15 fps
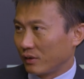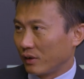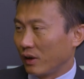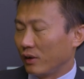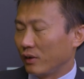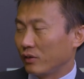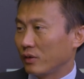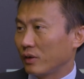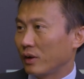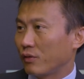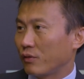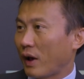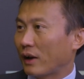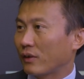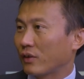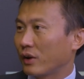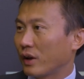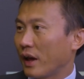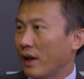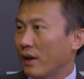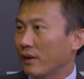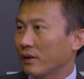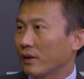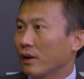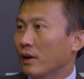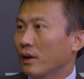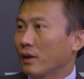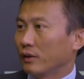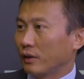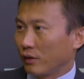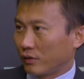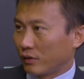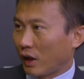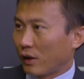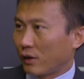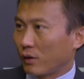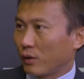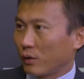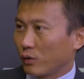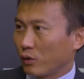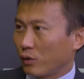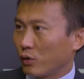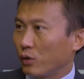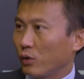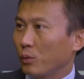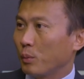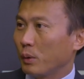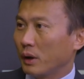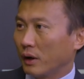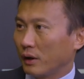is a factor in, this technology could be